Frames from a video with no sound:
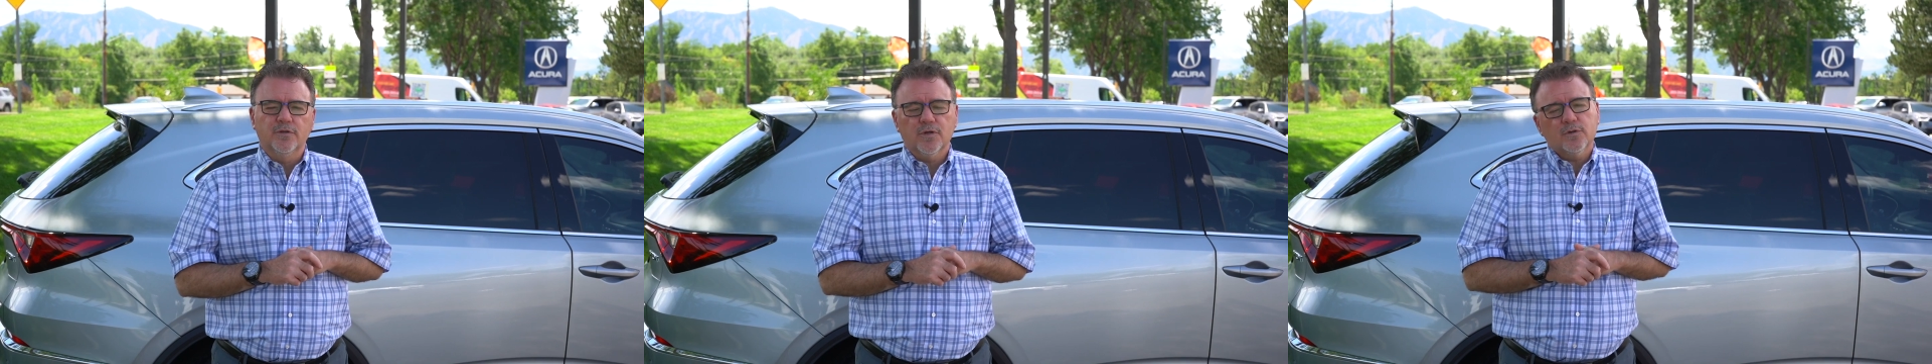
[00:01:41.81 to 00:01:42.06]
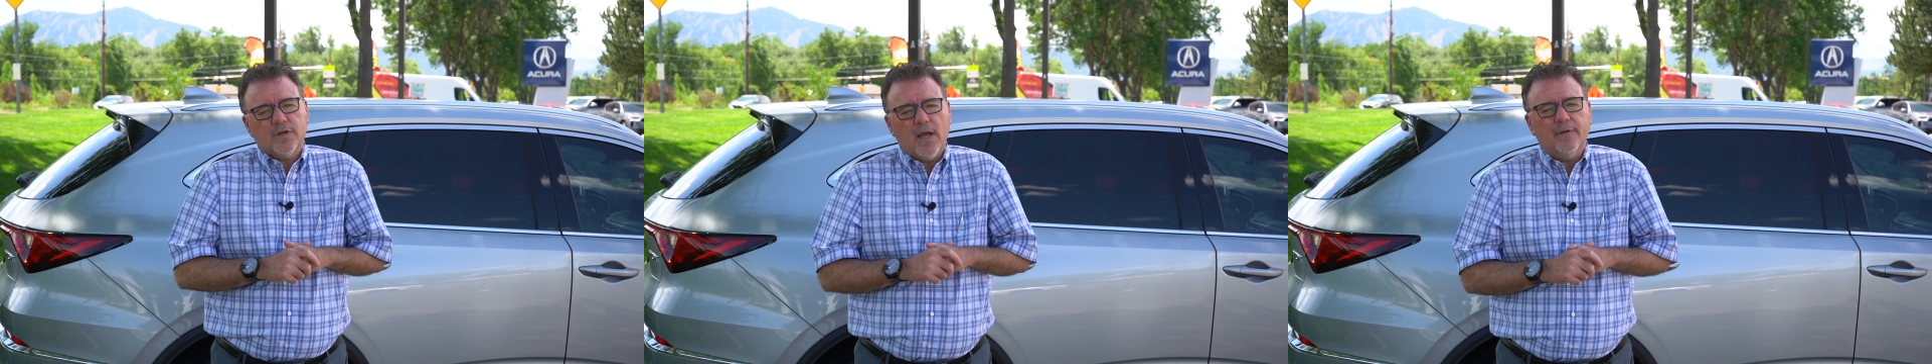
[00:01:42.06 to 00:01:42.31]
So
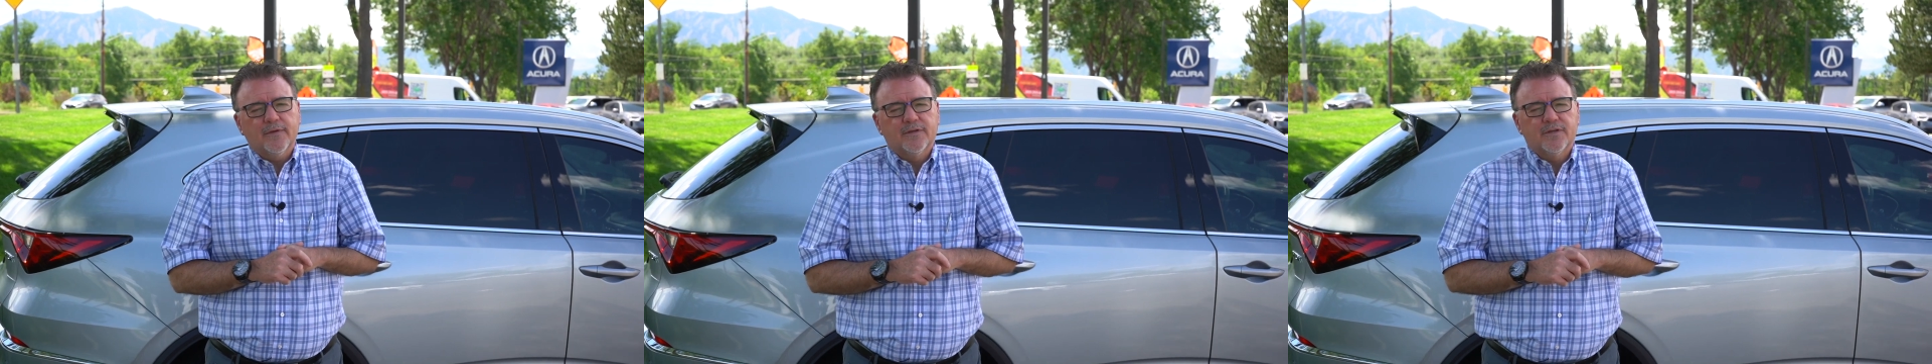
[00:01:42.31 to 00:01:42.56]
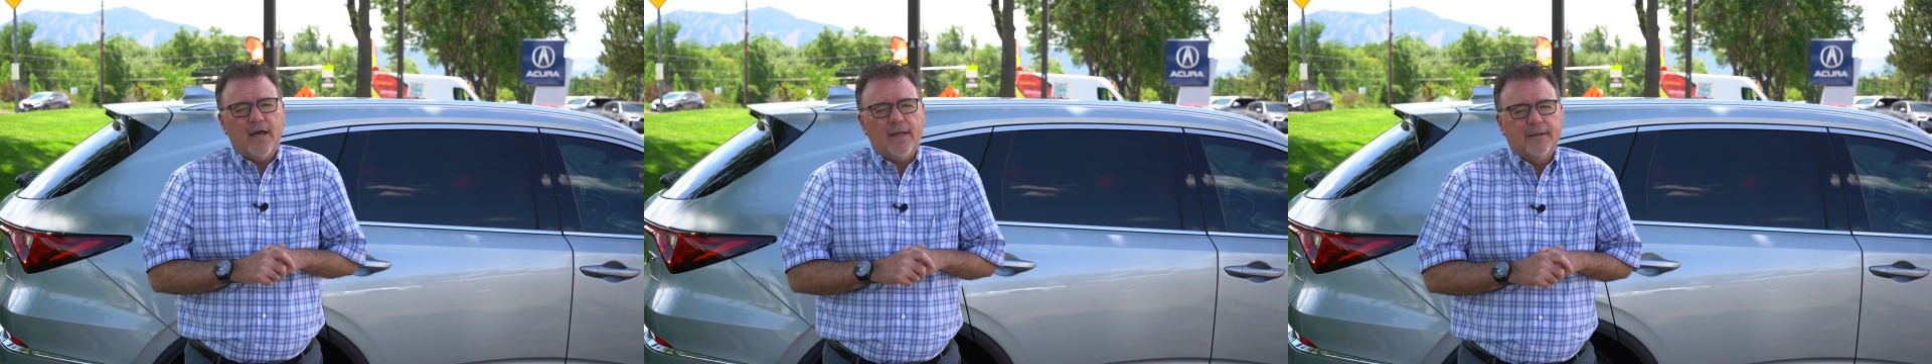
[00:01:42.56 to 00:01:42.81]
it's kind of
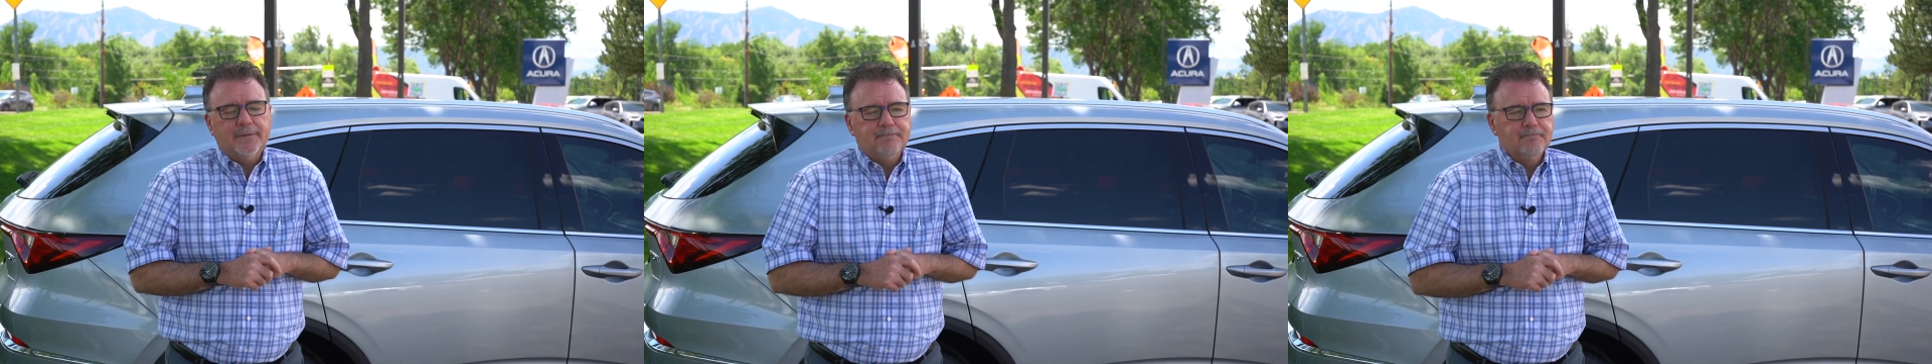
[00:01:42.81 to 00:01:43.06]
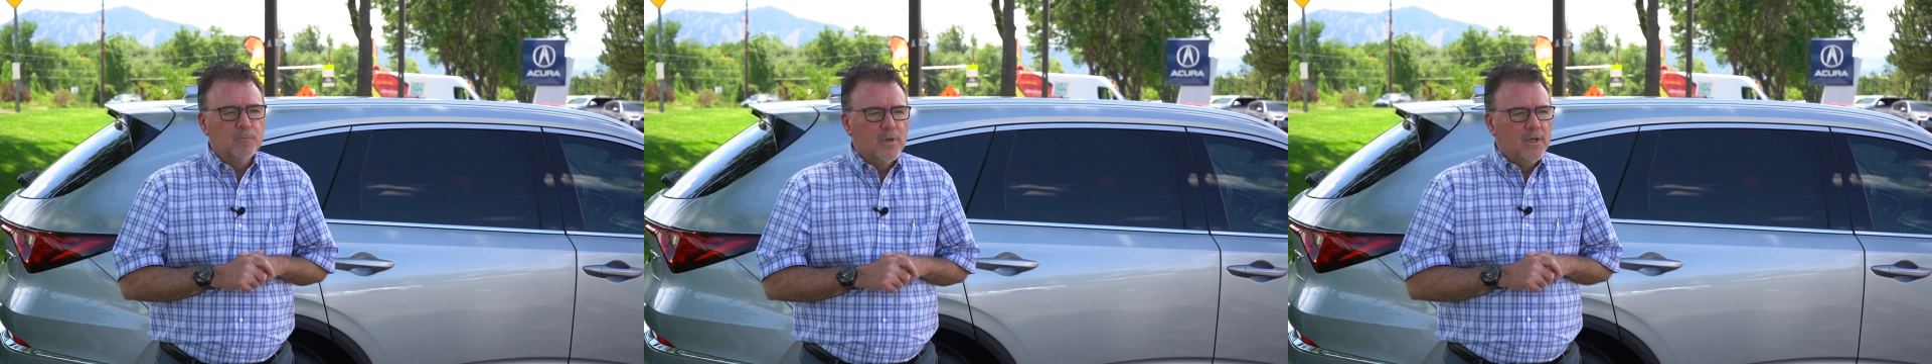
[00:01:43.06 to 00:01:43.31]
exciting.
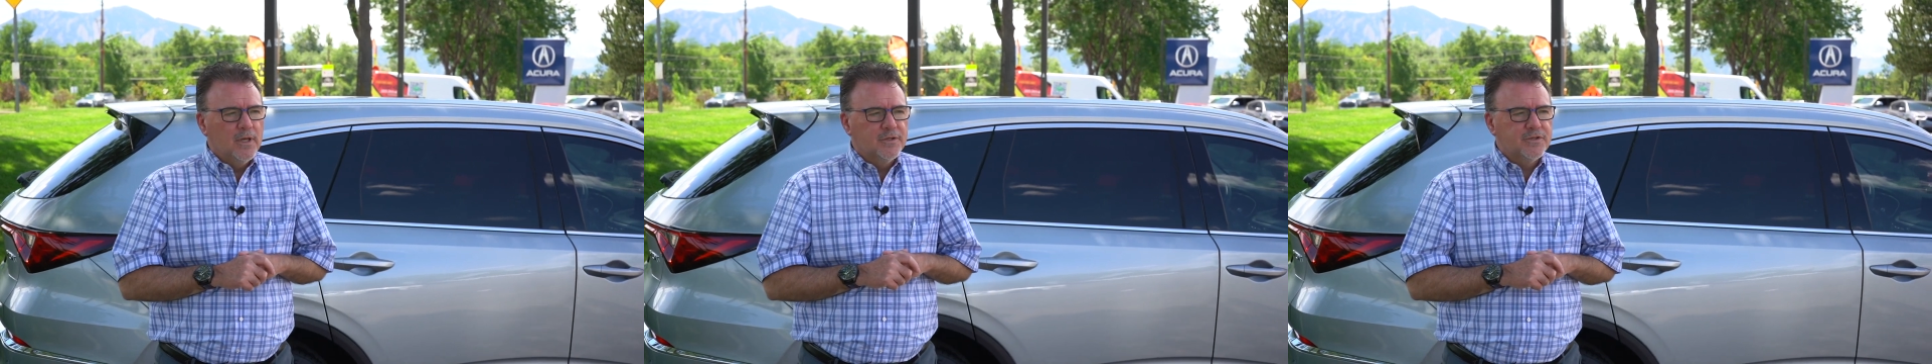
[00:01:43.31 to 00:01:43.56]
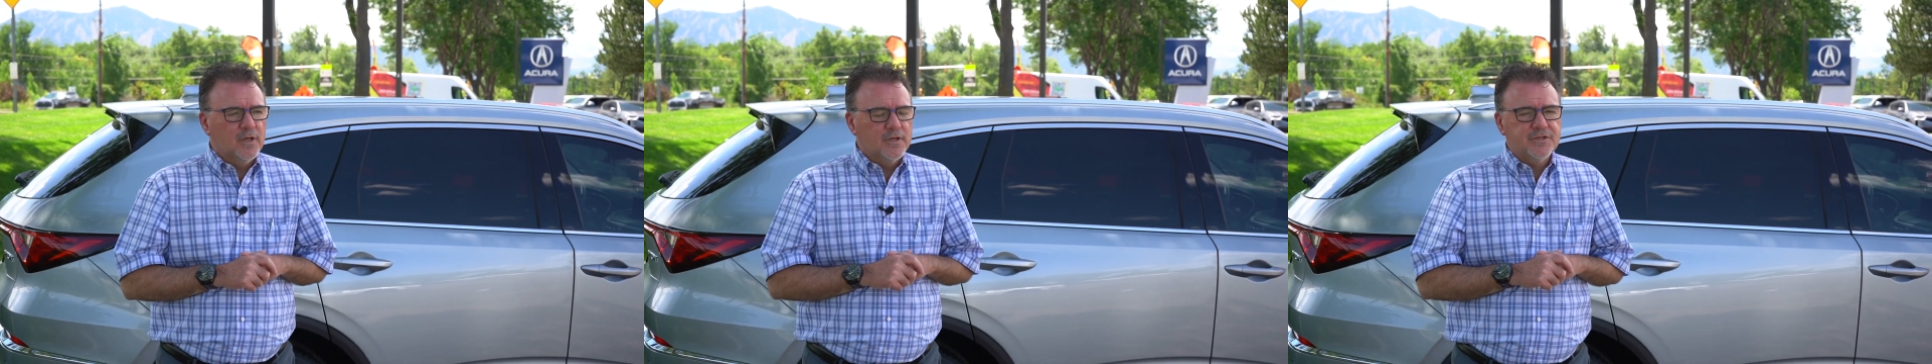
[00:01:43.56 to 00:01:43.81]

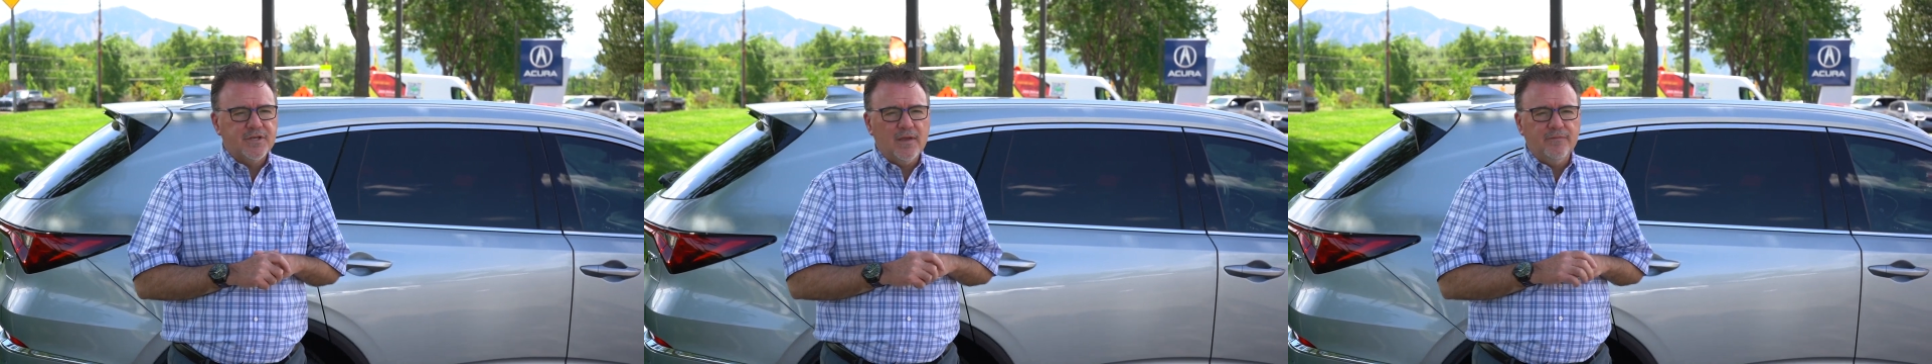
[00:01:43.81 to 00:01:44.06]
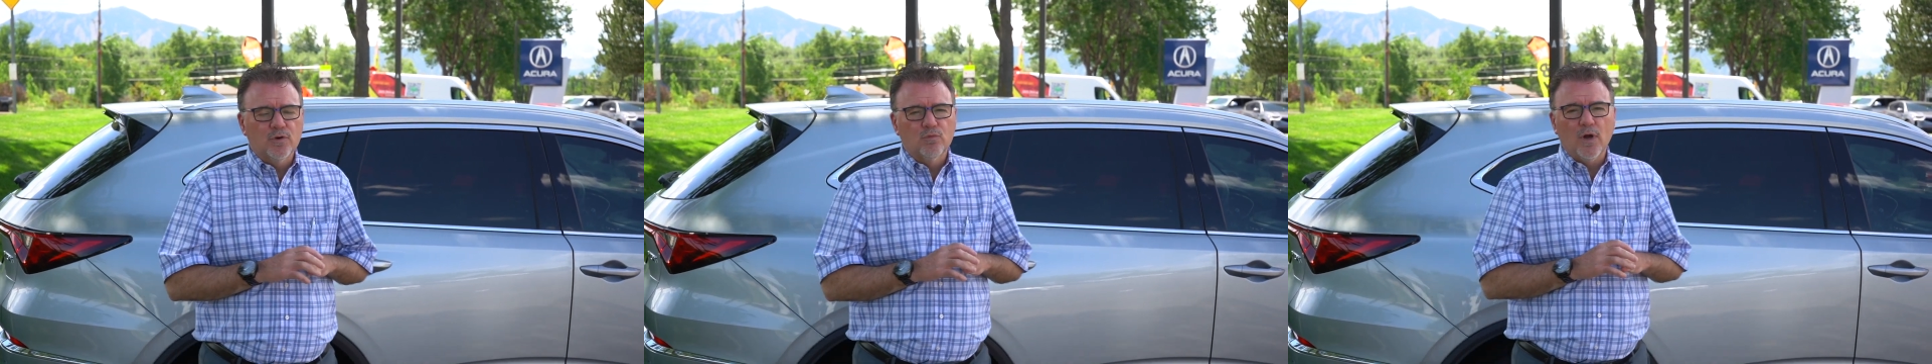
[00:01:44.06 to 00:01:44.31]
It's going to
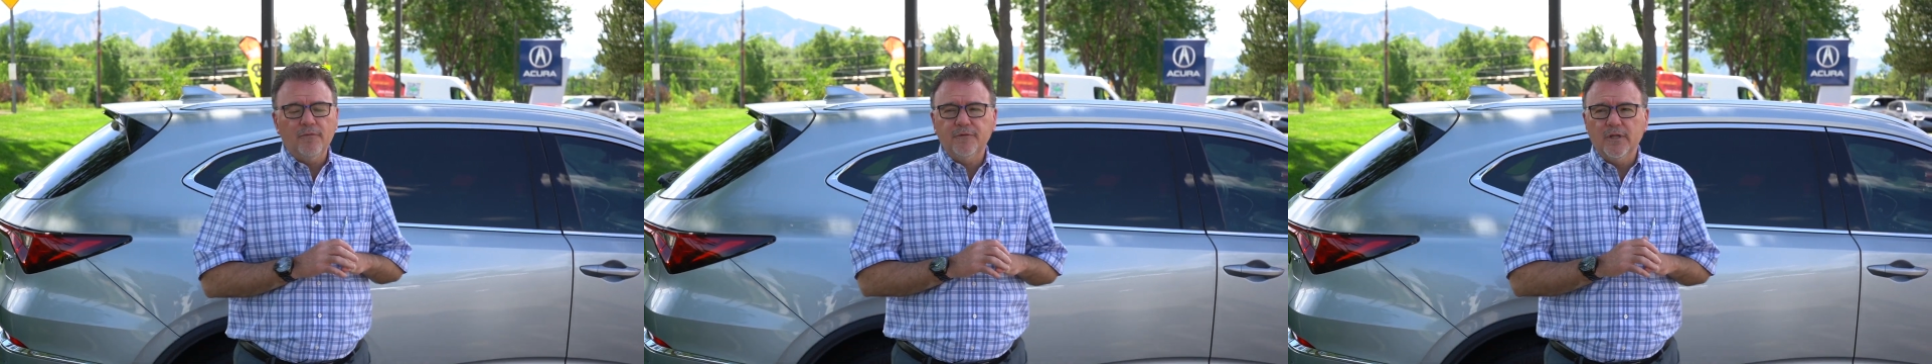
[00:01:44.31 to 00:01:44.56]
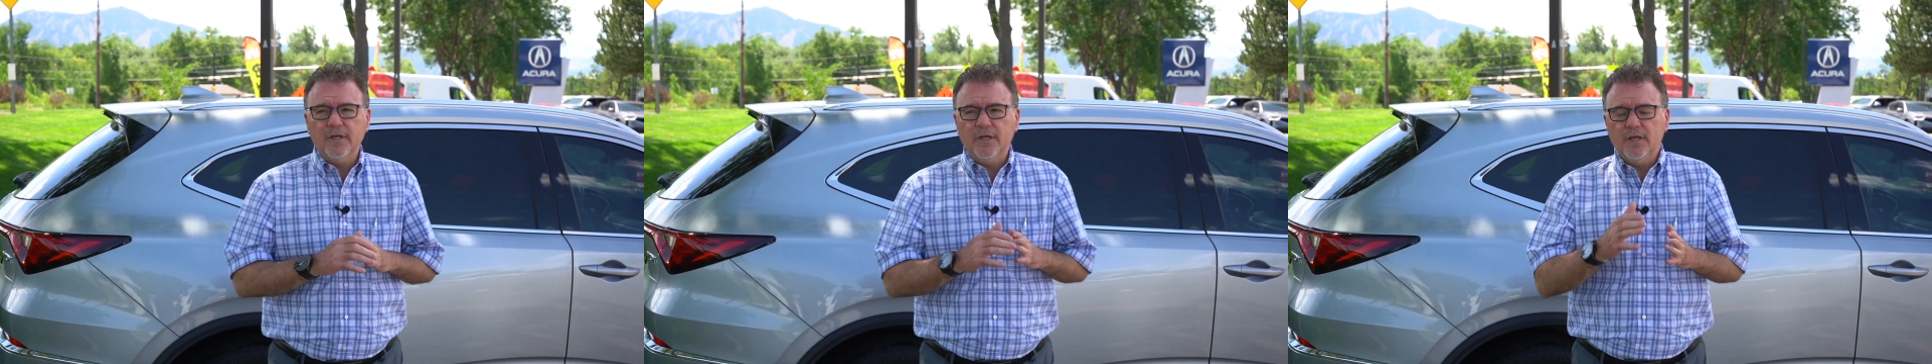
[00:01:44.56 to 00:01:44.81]
save you
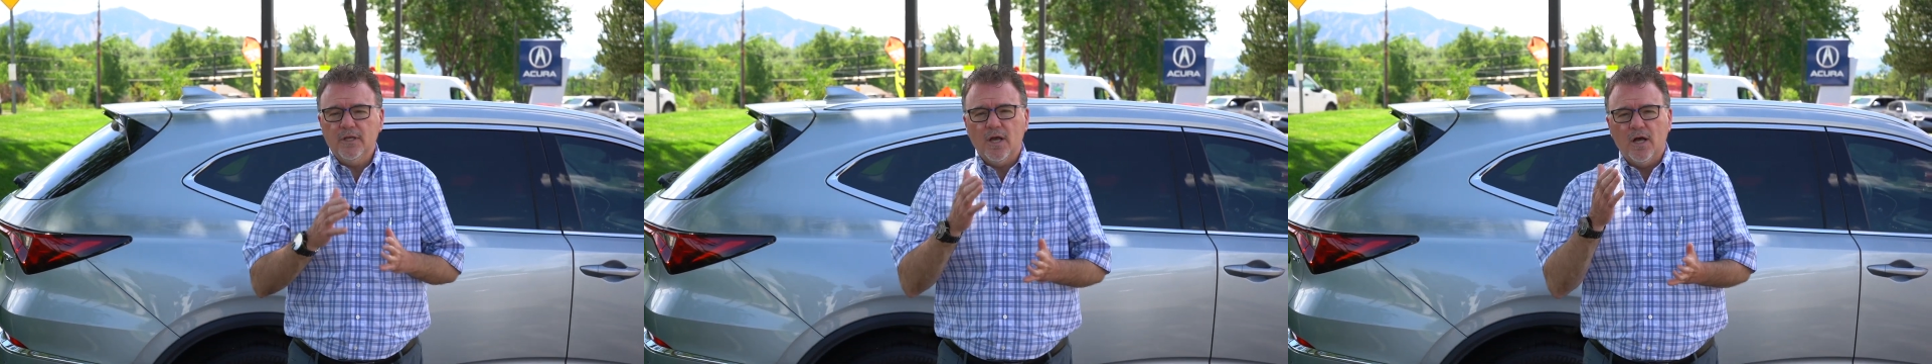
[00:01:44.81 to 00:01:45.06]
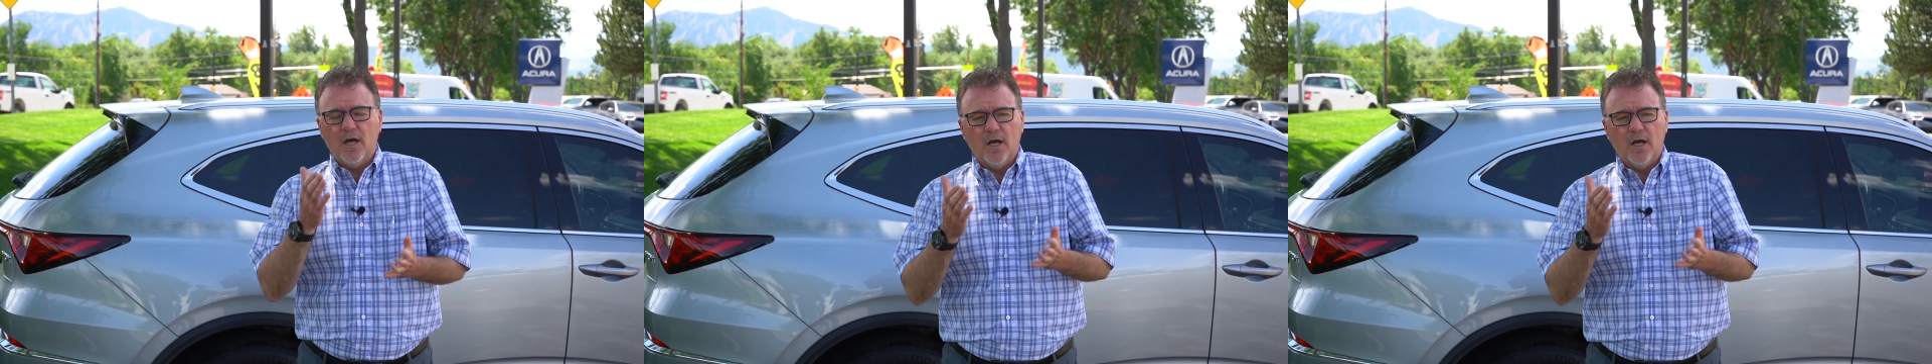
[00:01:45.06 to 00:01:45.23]
roughly